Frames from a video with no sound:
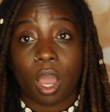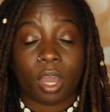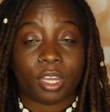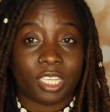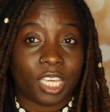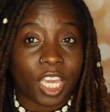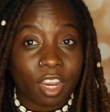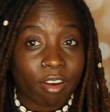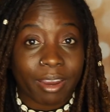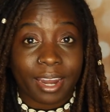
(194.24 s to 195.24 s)
a
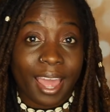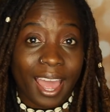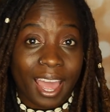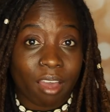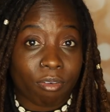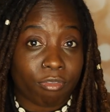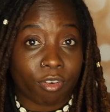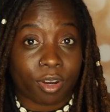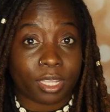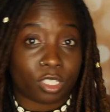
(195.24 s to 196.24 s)
year and a half
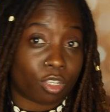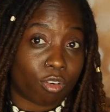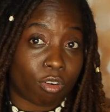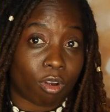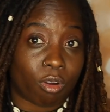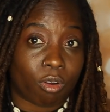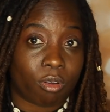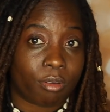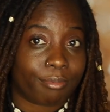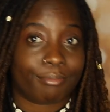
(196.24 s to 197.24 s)
for it to
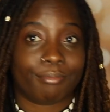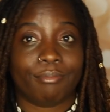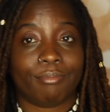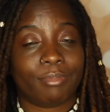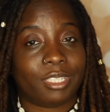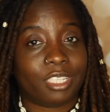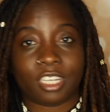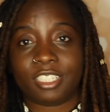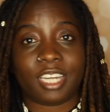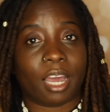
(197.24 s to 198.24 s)
grow
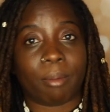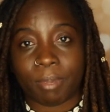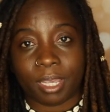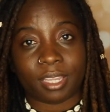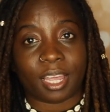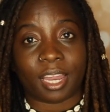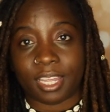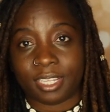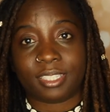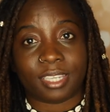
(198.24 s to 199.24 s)
does not mean that
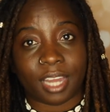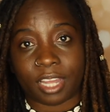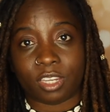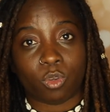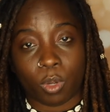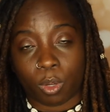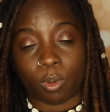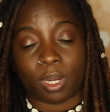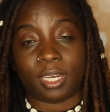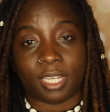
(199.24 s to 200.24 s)
it's not doing
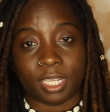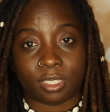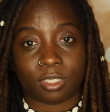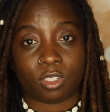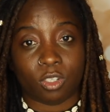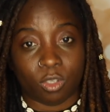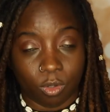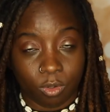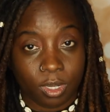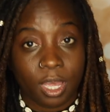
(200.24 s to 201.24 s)
what it needs to
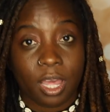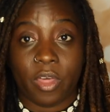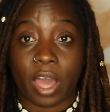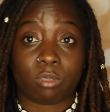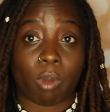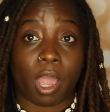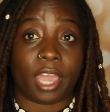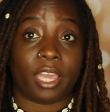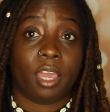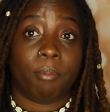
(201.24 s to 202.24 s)
do. That's
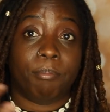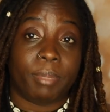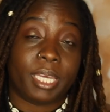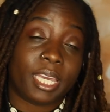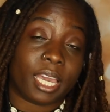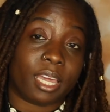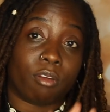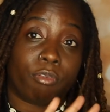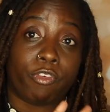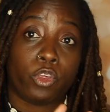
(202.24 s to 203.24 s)
why me and
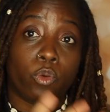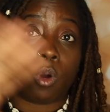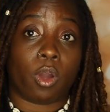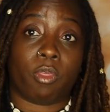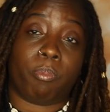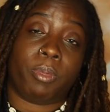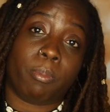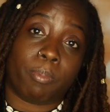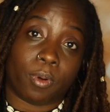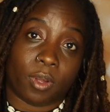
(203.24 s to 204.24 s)
a few other
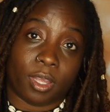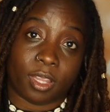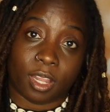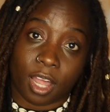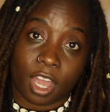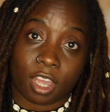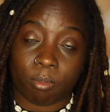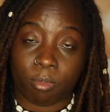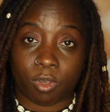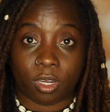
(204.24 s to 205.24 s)
people in the lock
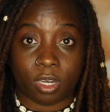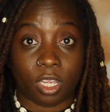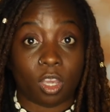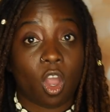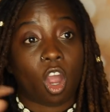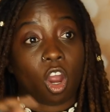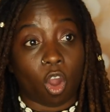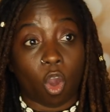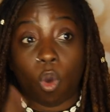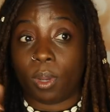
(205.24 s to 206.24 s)
community are
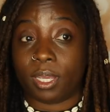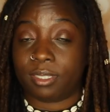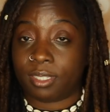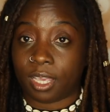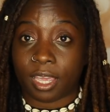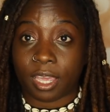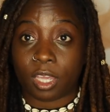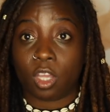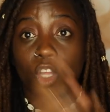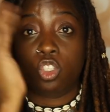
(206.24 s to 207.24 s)
always
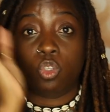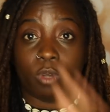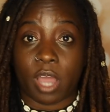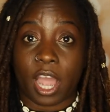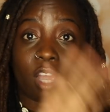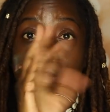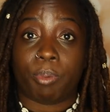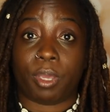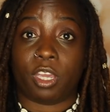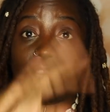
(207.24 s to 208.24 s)
saying do not
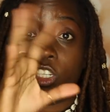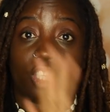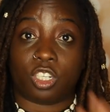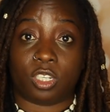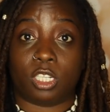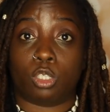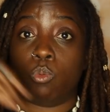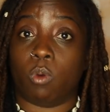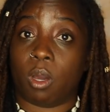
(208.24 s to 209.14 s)
compare your journey to